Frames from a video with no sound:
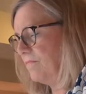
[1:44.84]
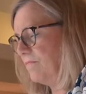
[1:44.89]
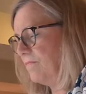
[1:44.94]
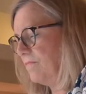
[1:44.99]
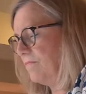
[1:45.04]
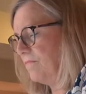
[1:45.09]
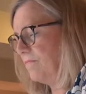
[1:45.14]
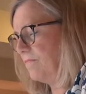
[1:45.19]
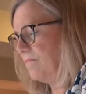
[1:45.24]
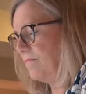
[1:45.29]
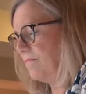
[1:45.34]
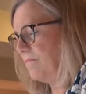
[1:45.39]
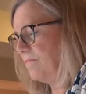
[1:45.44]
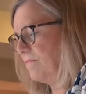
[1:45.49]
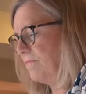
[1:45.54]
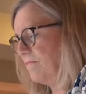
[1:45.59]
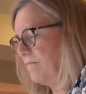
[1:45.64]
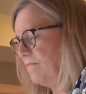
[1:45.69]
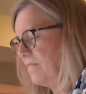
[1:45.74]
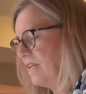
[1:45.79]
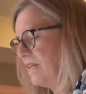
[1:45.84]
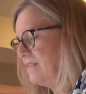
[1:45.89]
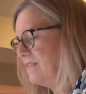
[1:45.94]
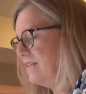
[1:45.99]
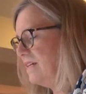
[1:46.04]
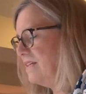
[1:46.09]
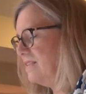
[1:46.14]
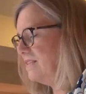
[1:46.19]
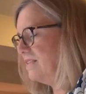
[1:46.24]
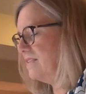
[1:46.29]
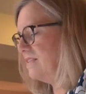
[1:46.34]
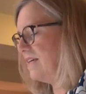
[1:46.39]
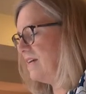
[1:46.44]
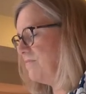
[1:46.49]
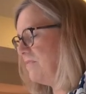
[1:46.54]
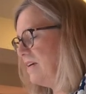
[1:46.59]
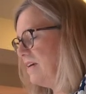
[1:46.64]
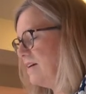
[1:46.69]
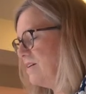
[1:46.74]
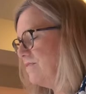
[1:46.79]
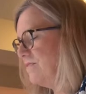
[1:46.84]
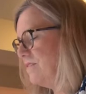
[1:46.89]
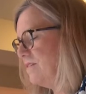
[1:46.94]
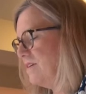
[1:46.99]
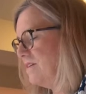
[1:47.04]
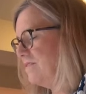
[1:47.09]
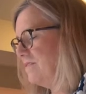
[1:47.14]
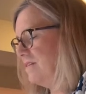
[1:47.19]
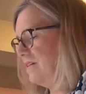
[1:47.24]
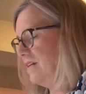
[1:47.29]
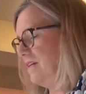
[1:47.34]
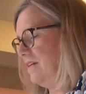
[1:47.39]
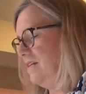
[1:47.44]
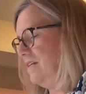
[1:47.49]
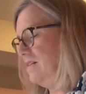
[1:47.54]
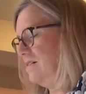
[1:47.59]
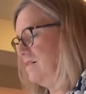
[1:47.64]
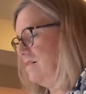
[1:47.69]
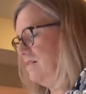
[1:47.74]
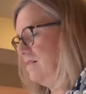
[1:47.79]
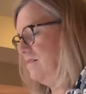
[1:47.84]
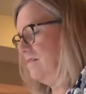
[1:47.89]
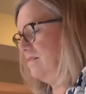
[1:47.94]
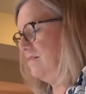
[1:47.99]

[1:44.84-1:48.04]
From the University of Missouri, I'm Teresa Snow.